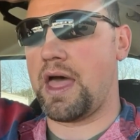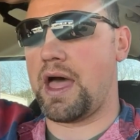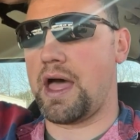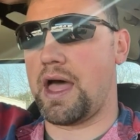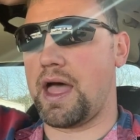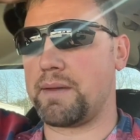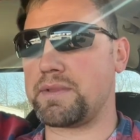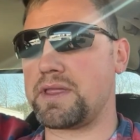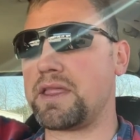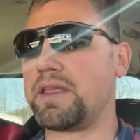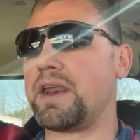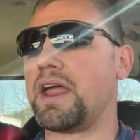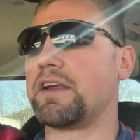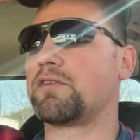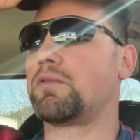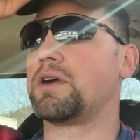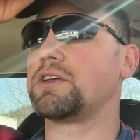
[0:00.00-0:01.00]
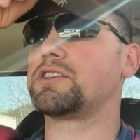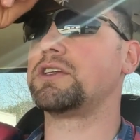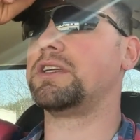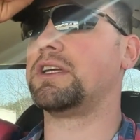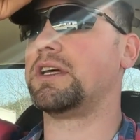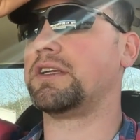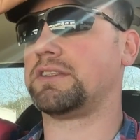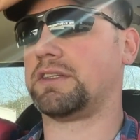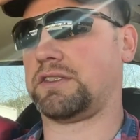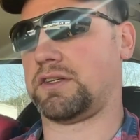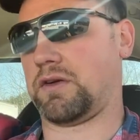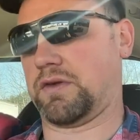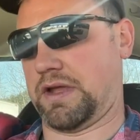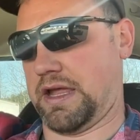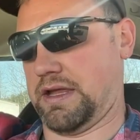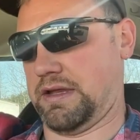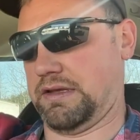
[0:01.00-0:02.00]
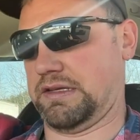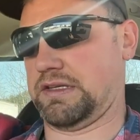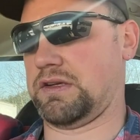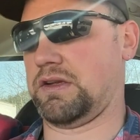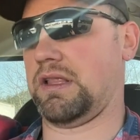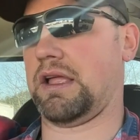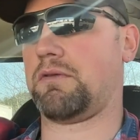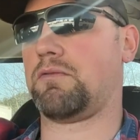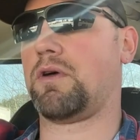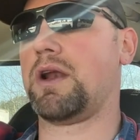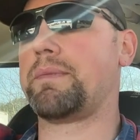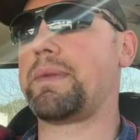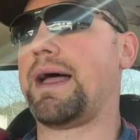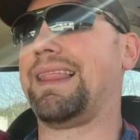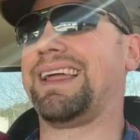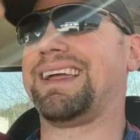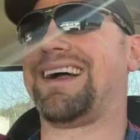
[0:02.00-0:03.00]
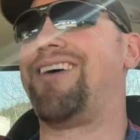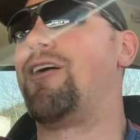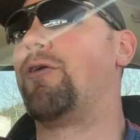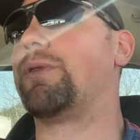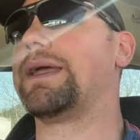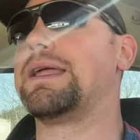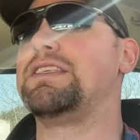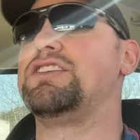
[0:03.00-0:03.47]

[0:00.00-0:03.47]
And then the next question is okay, so like, what about like all the